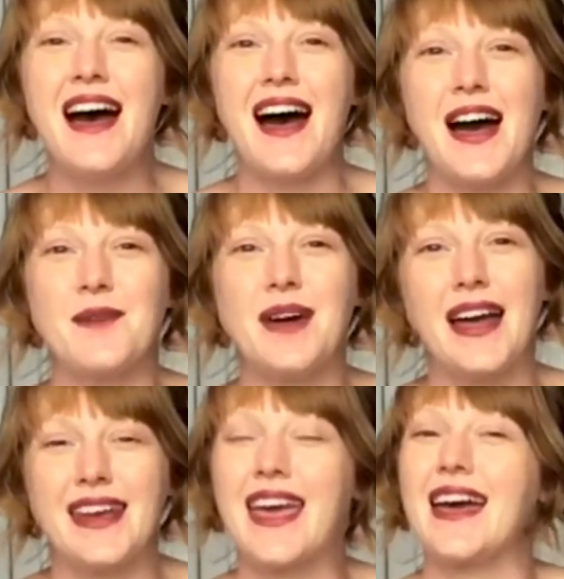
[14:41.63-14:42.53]

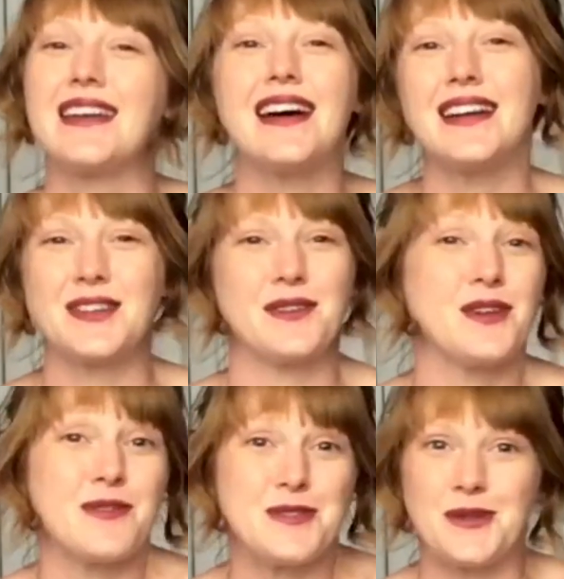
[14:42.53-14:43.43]
And again, I don't know
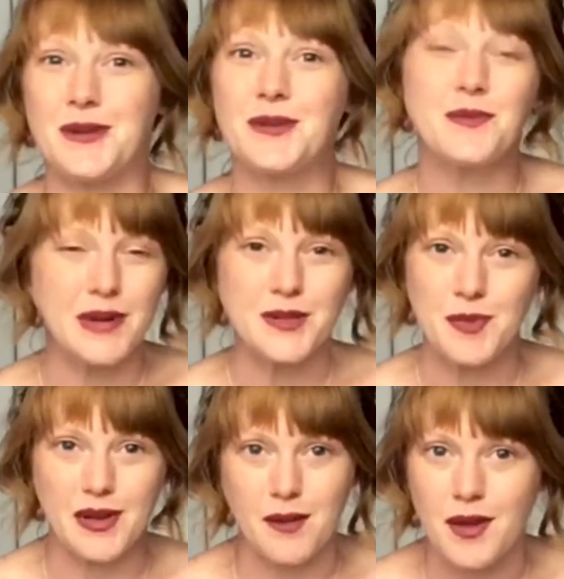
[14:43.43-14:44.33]
for sure which
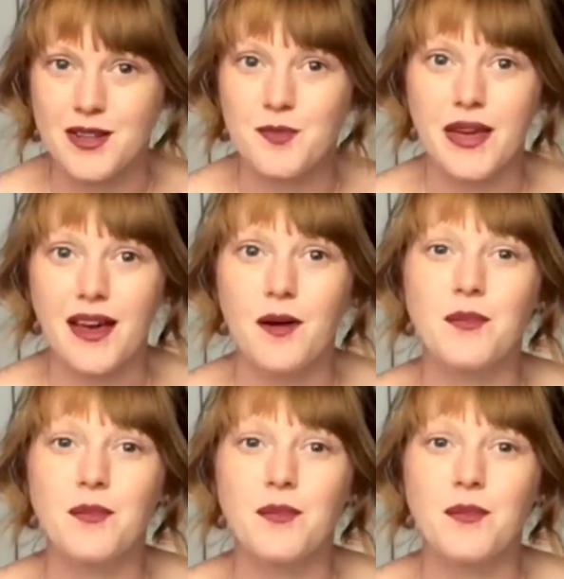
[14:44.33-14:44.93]
book I'm going to pick up,